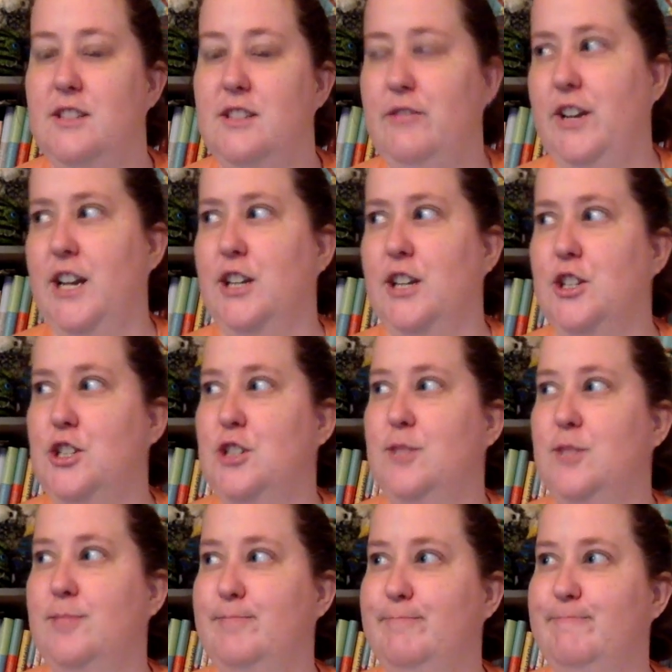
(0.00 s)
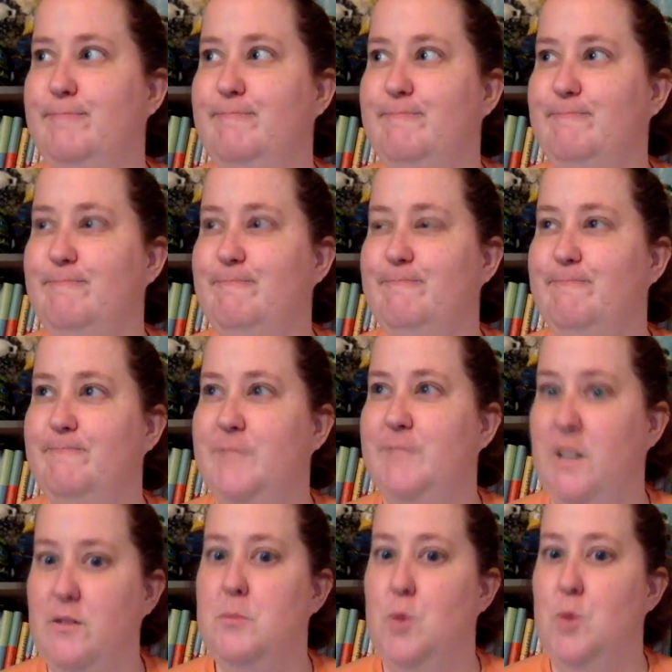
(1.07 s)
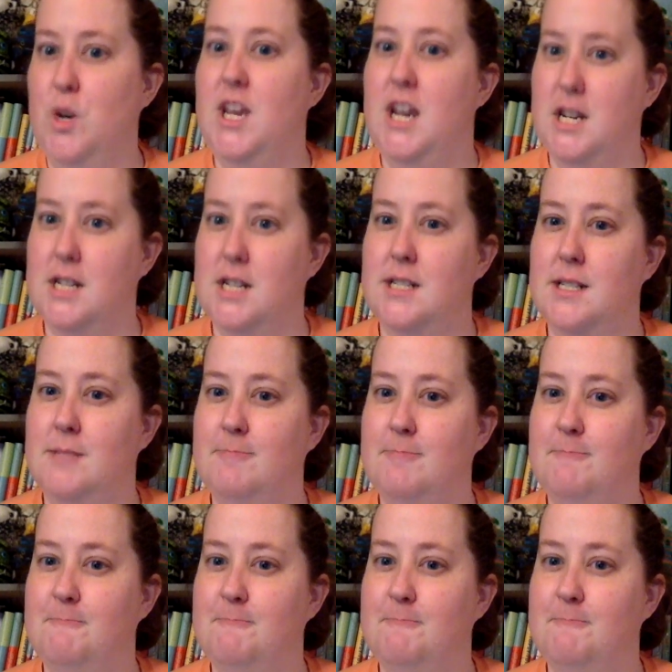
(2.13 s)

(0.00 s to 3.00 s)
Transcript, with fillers: to finish. Seven more years.